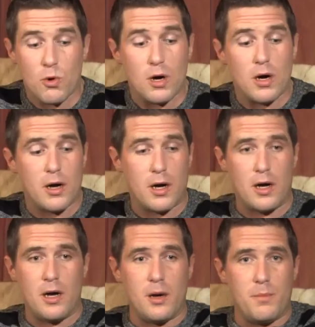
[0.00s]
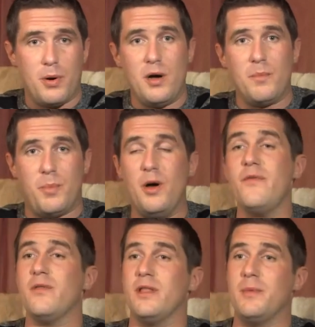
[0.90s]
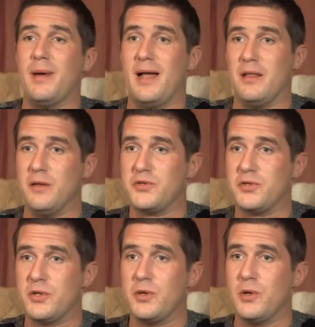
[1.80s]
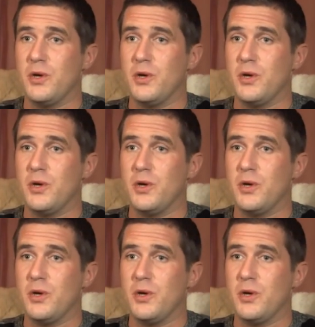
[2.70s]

were uh, per perfectly balanced.